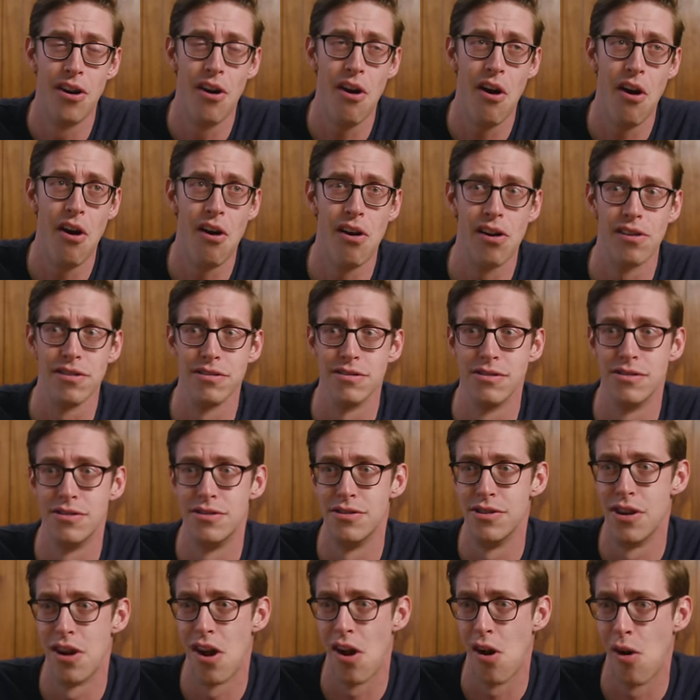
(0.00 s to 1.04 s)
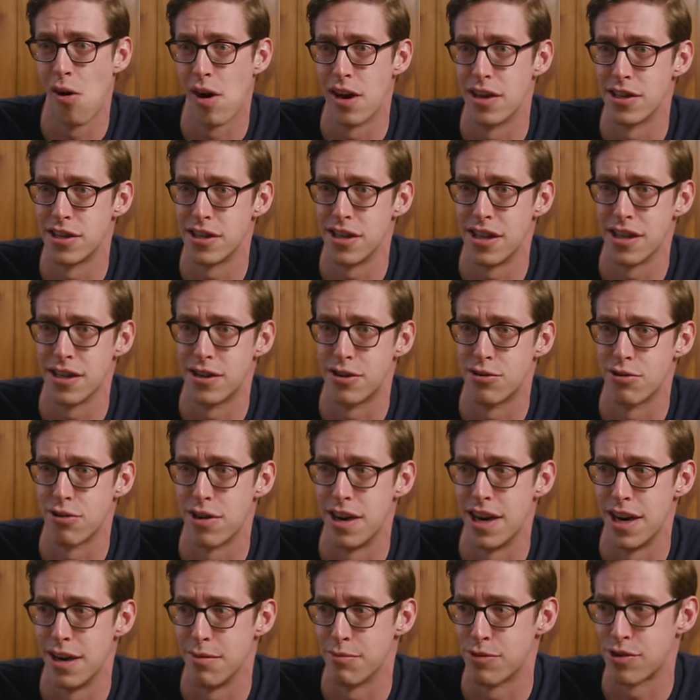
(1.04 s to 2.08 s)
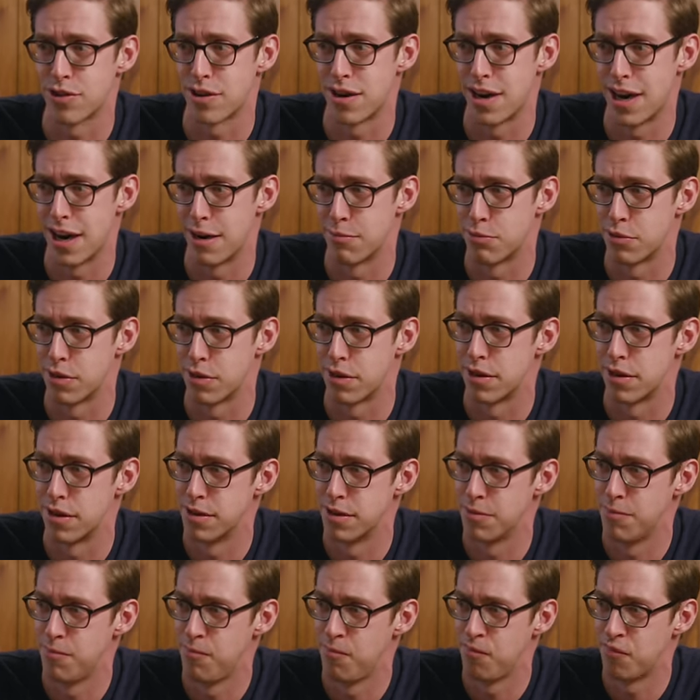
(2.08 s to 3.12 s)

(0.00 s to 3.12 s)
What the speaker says: Oh no, I said graham crapper.